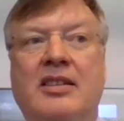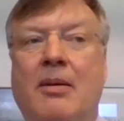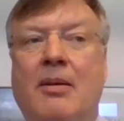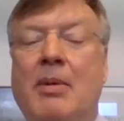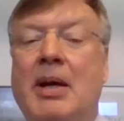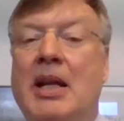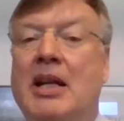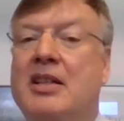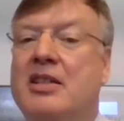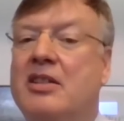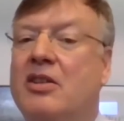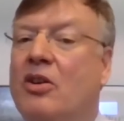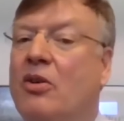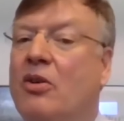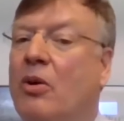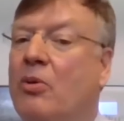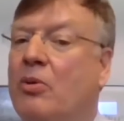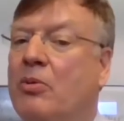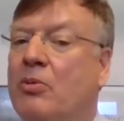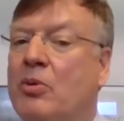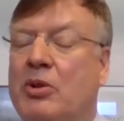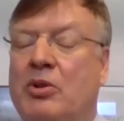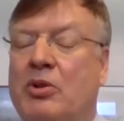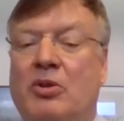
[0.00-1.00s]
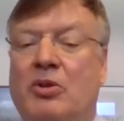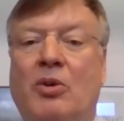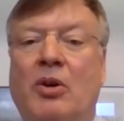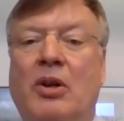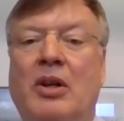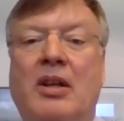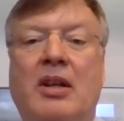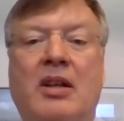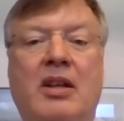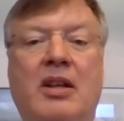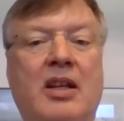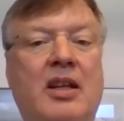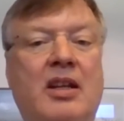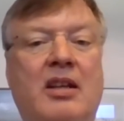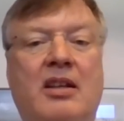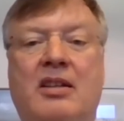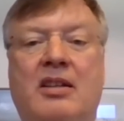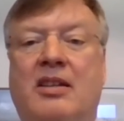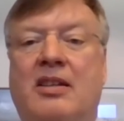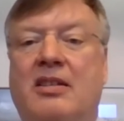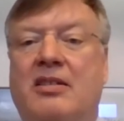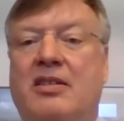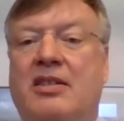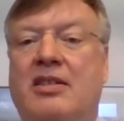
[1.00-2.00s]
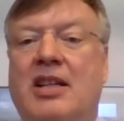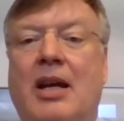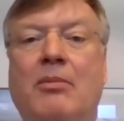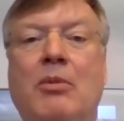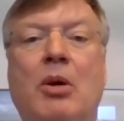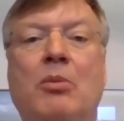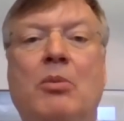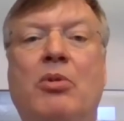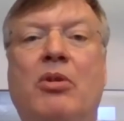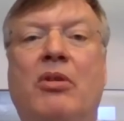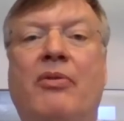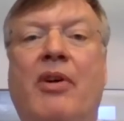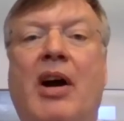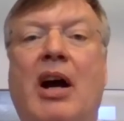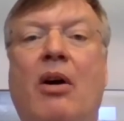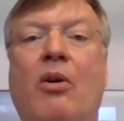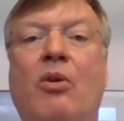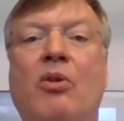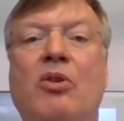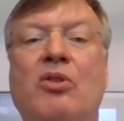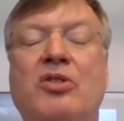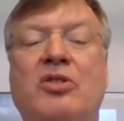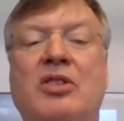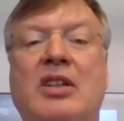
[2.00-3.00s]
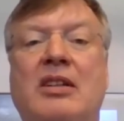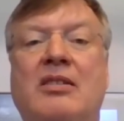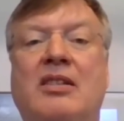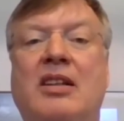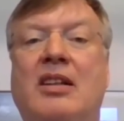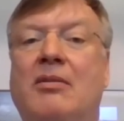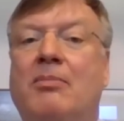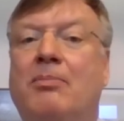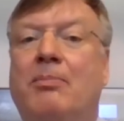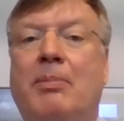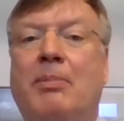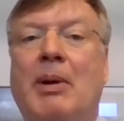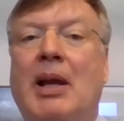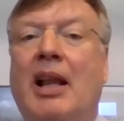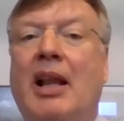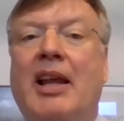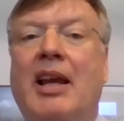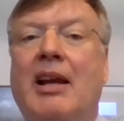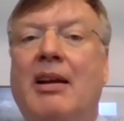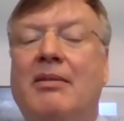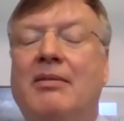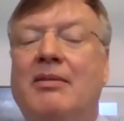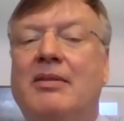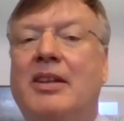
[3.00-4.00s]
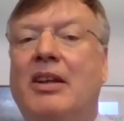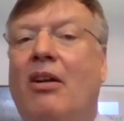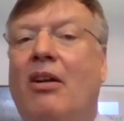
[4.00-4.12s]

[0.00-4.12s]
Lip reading: diminished. We were doing the same number of hours, and billing,